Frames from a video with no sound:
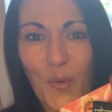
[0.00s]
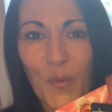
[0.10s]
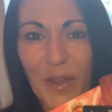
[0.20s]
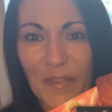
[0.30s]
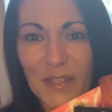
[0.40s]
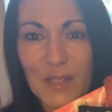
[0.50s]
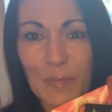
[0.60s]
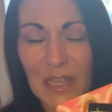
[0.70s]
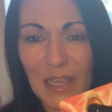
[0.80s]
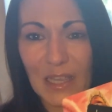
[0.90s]
with
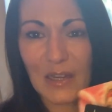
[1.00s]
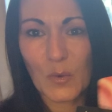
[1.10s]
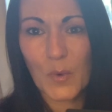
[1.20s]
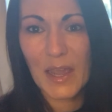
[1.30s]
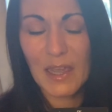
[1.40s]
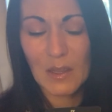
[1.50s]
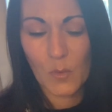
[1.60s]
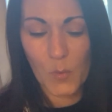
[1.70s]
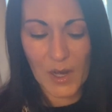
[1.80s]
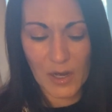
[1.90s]
speaking in a way
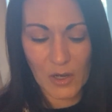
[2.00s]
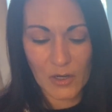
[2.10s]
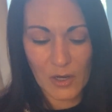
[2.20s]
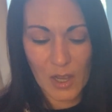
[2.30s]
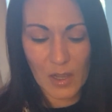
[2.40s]
where